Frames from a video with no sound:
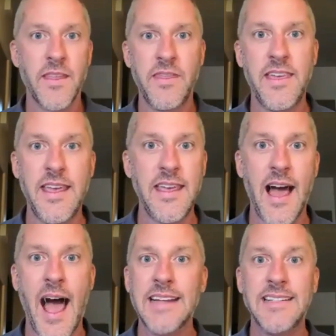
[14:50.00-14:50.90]
the
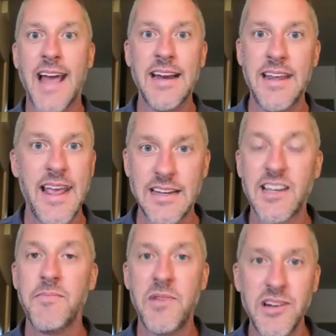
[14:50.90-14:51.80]
identity and
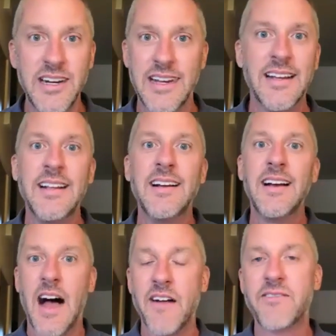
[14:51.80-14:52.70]
community
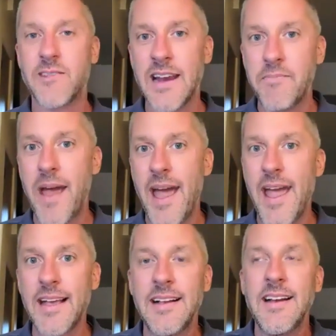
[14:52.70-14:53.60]
of Green
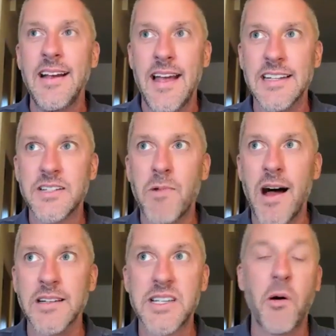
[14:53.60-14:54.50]
Bay as
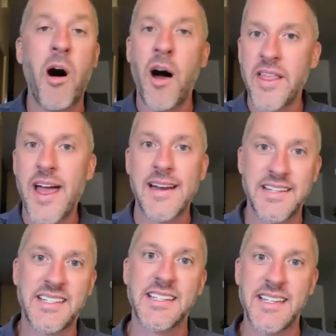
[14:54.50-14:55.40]
well. So all that
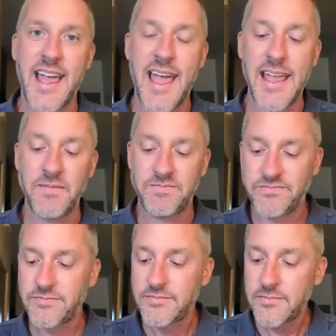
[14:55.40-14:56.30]
is to say,
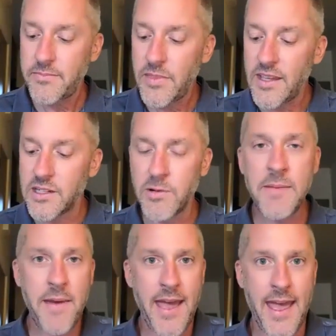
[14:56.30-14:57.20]

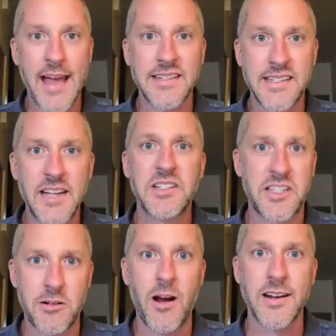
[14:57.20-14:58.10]
Green Bay has such a
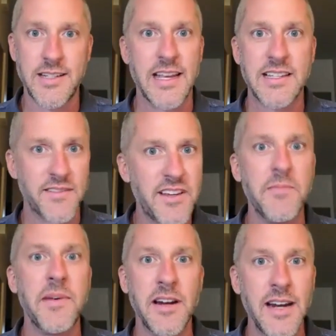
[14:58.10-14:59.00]
strong sense of
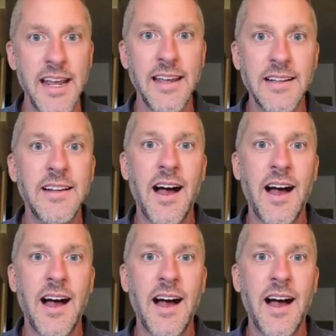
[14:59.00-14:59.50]
community,